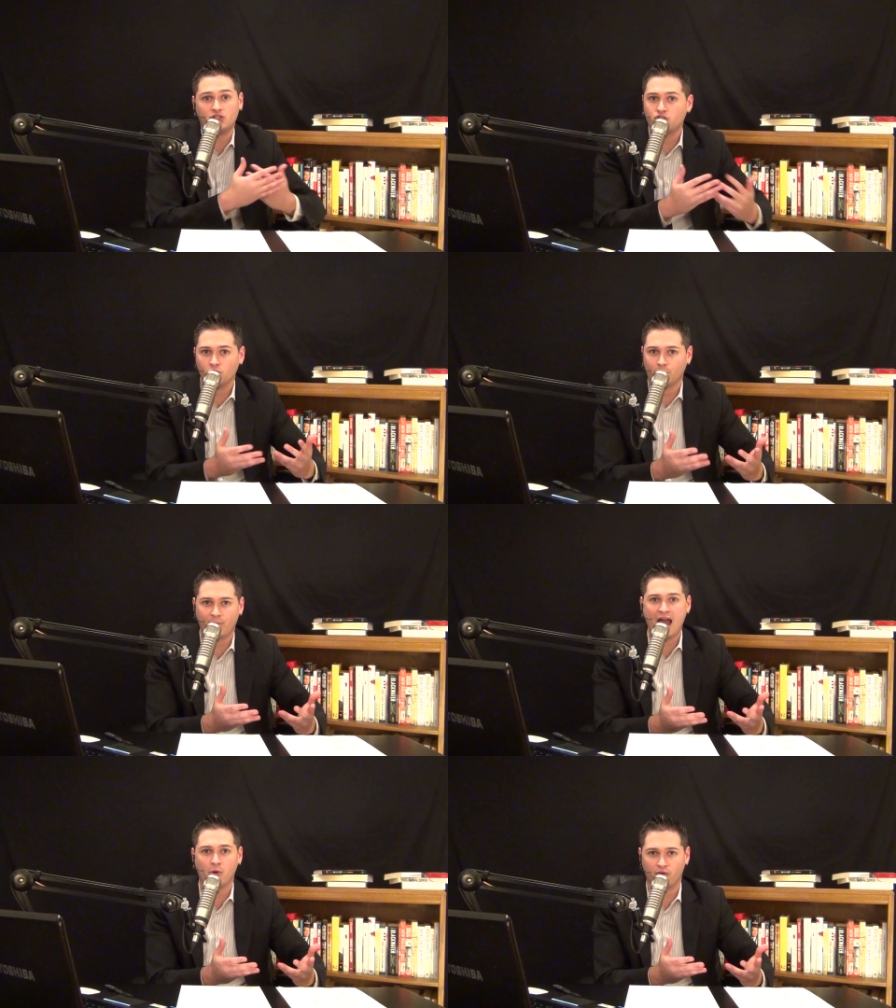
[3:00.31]
and super
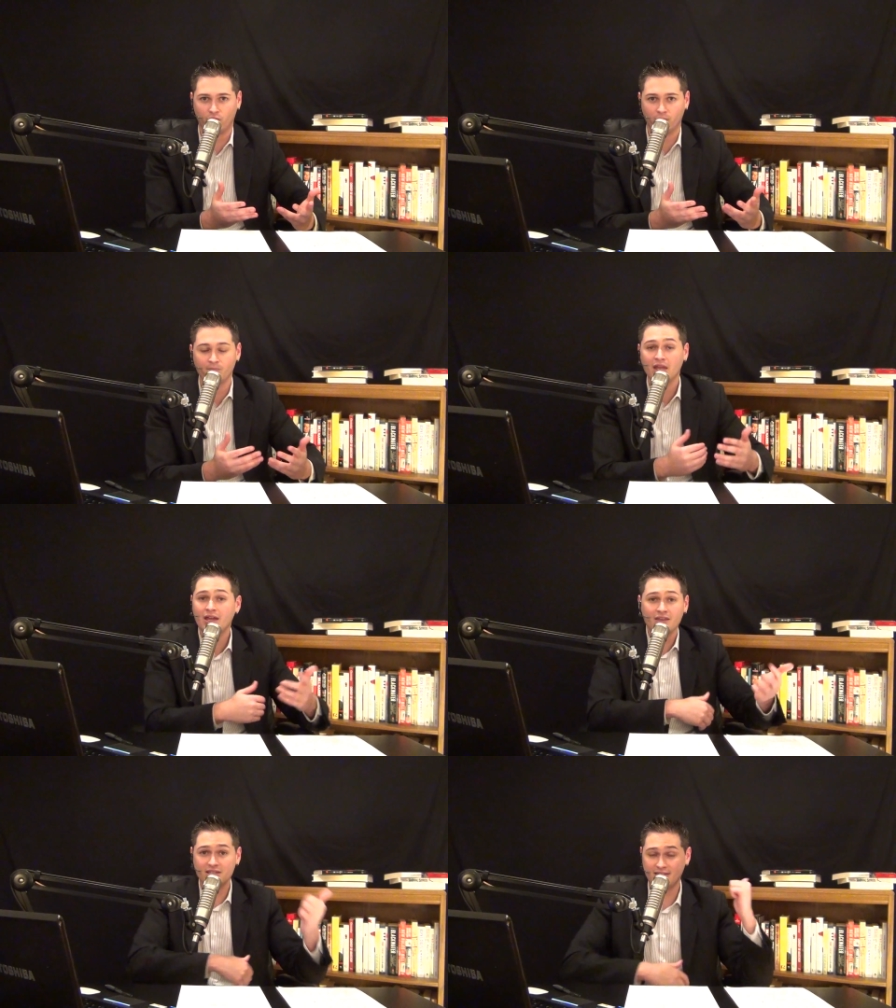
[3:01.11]
powerful.
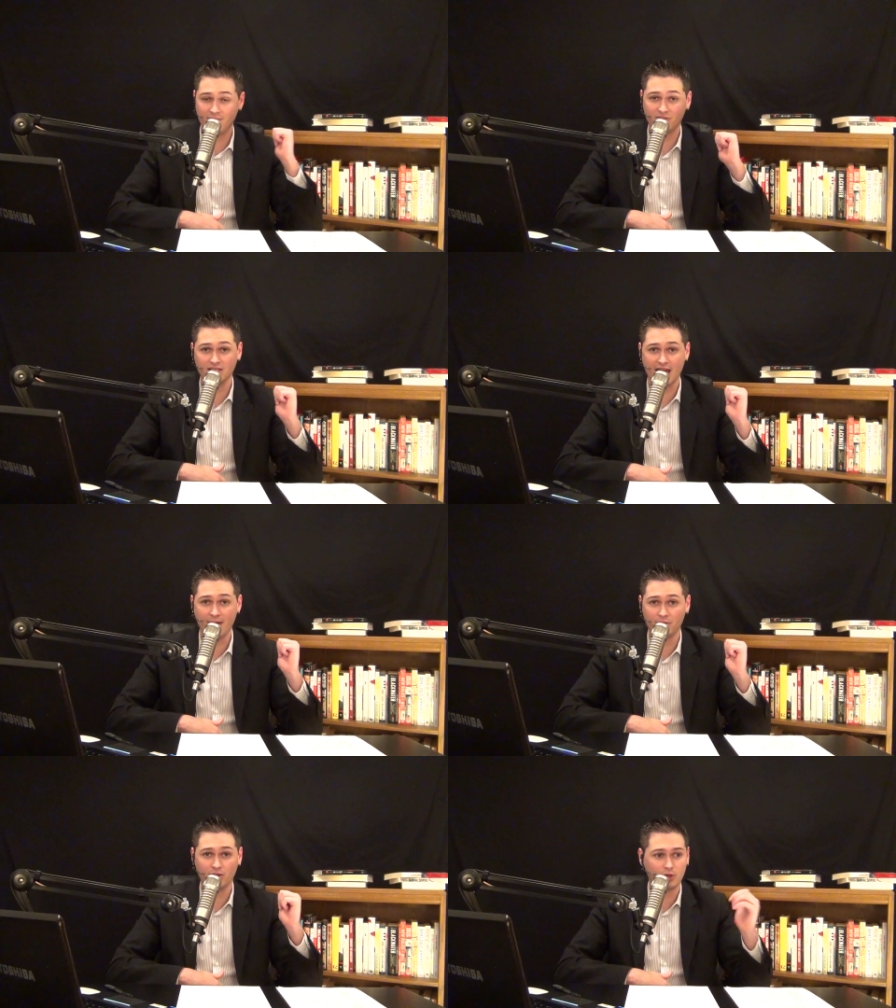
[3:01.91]
The same thing's
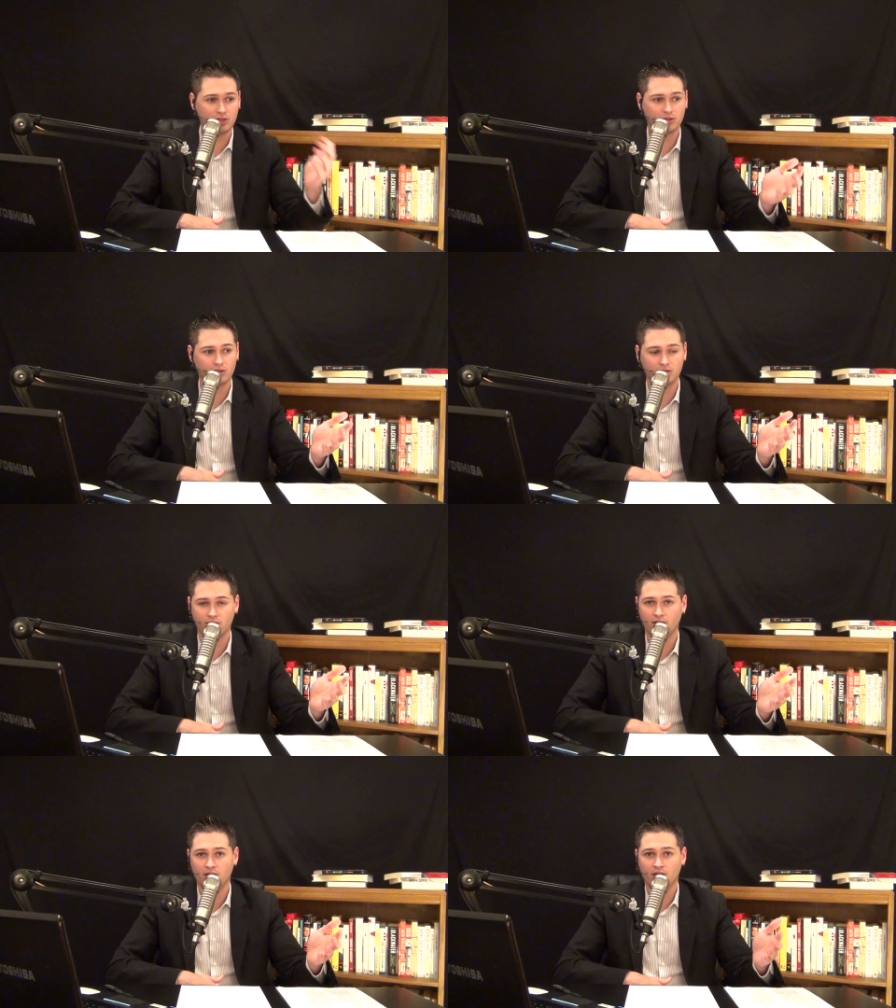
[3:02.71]
happening with
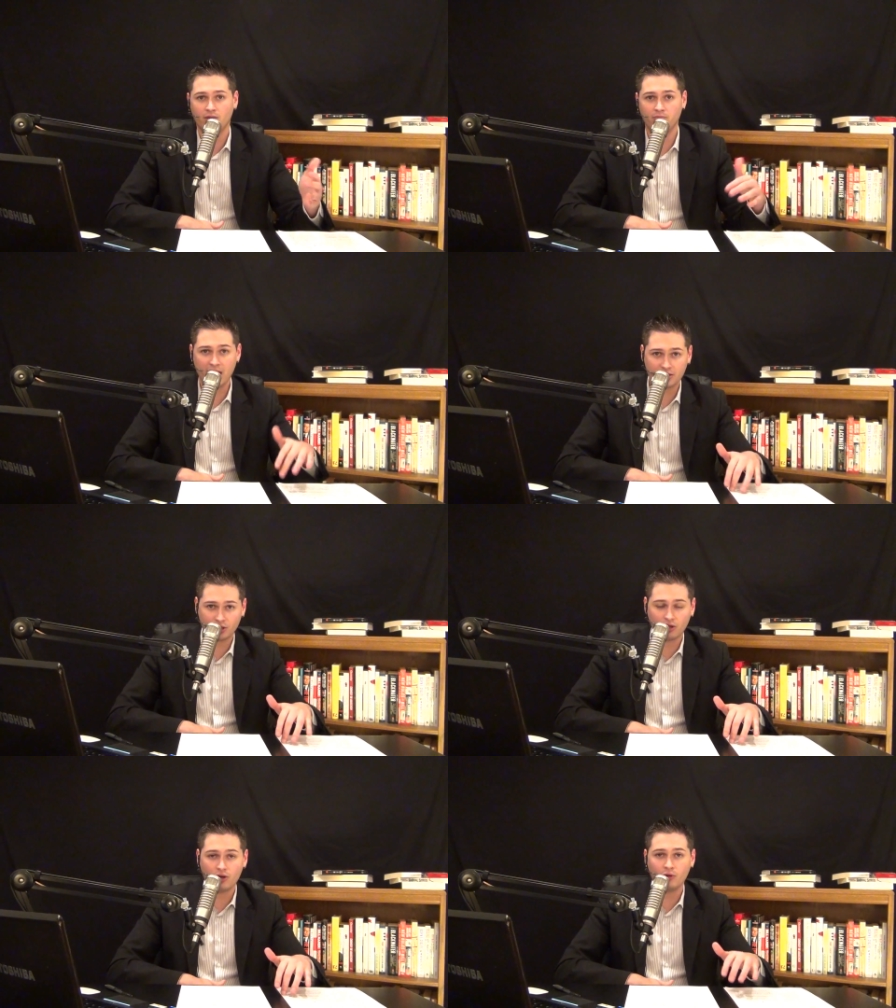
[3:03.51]

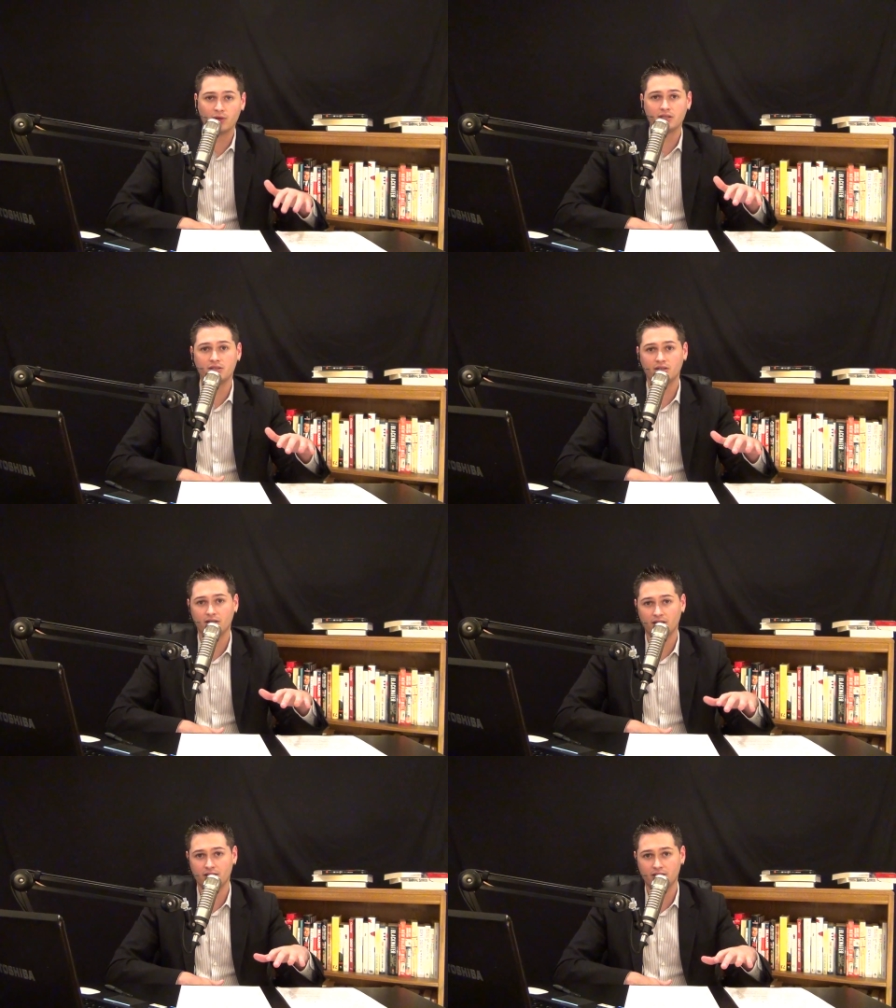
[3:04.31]
Mexico and
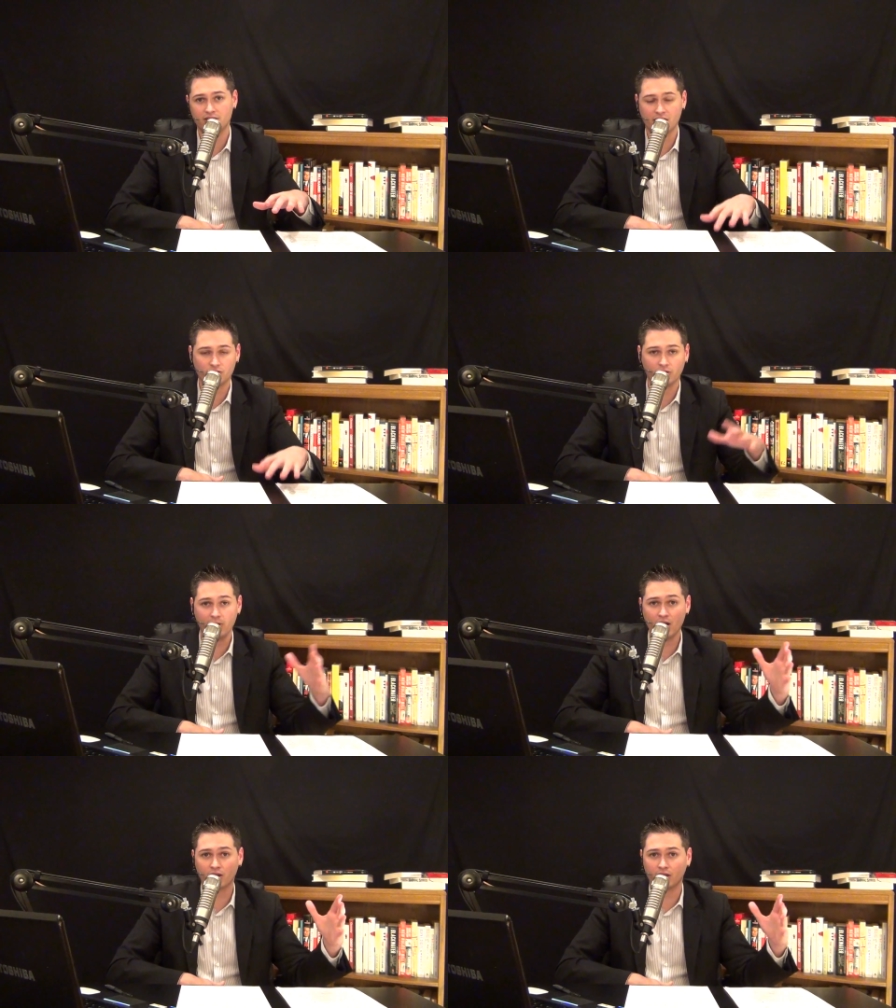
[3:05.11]
Central
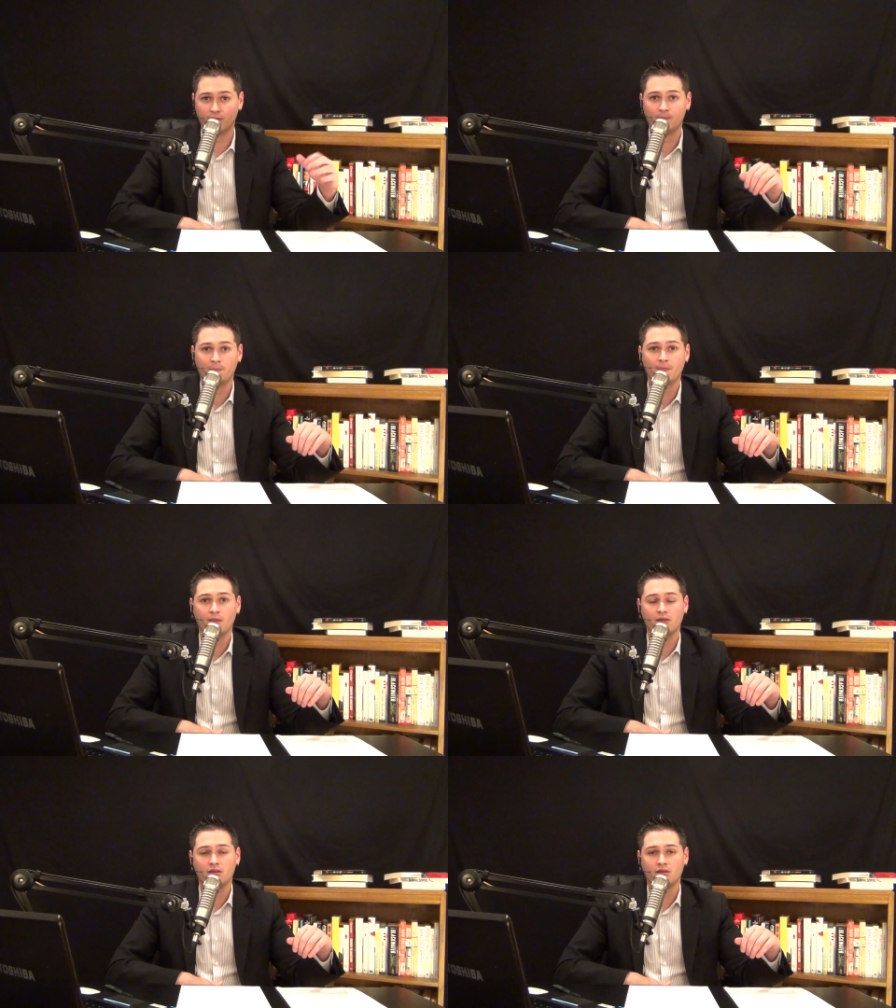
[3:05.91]
America.
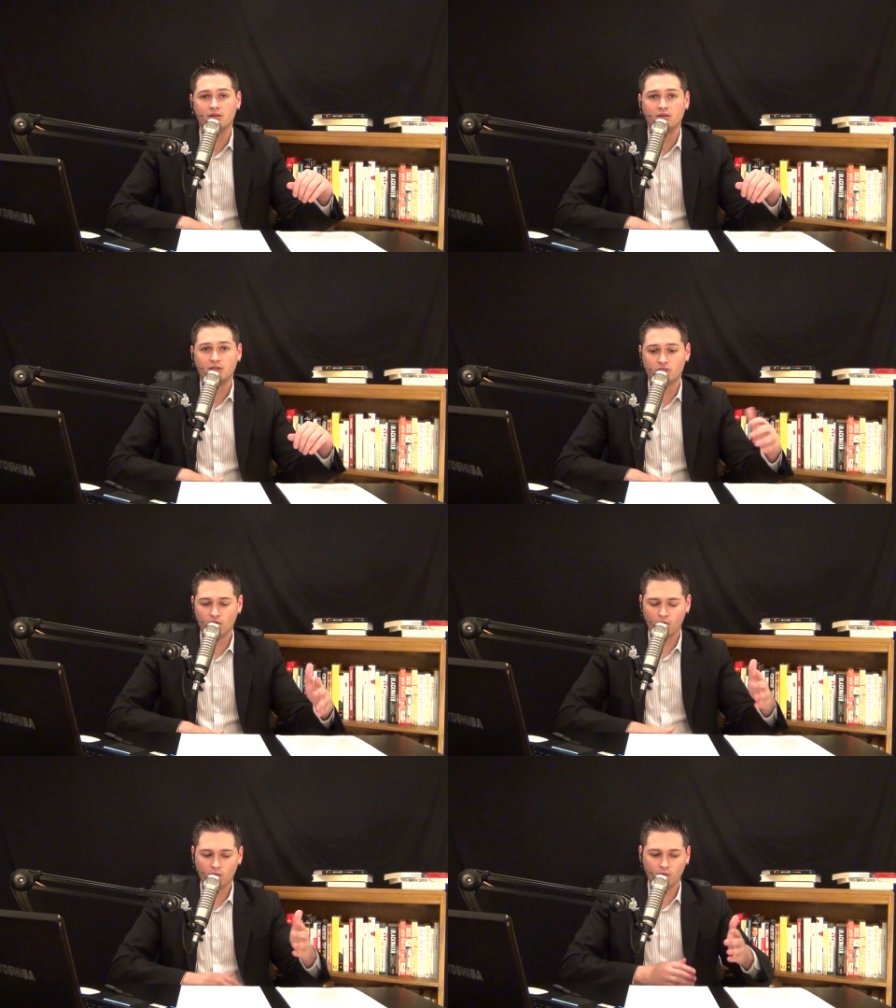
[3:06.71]

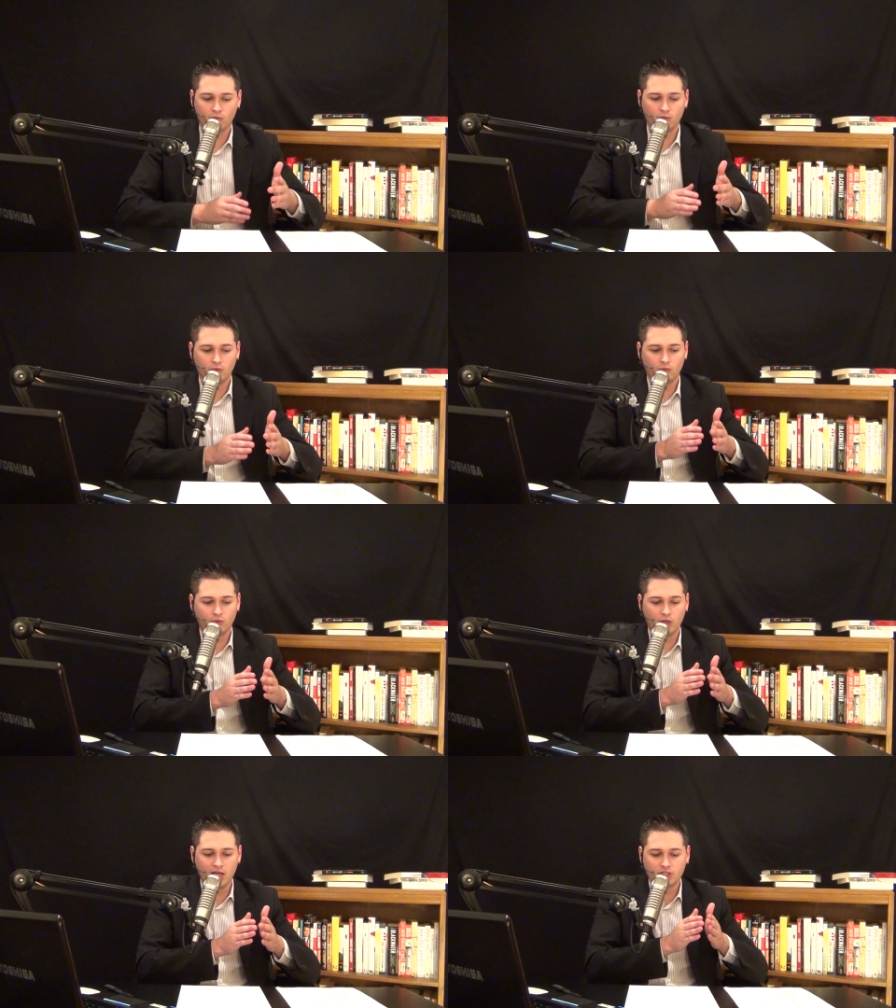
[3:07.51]
So
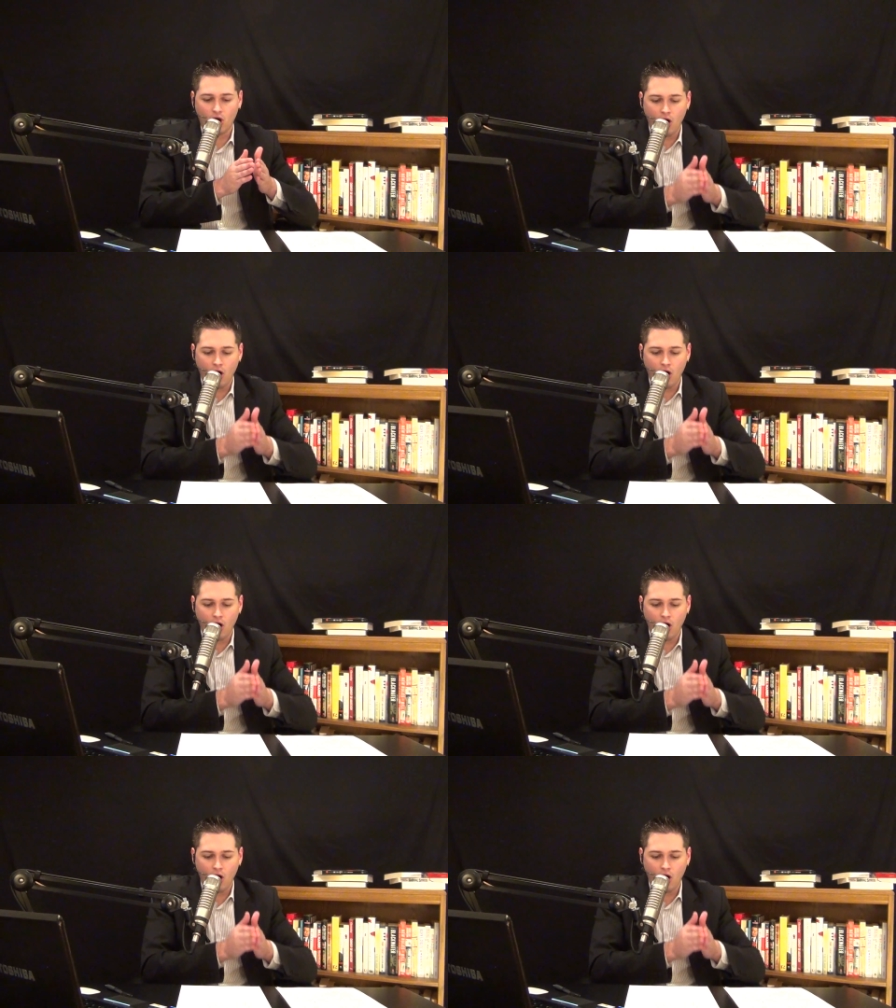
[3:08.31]
it's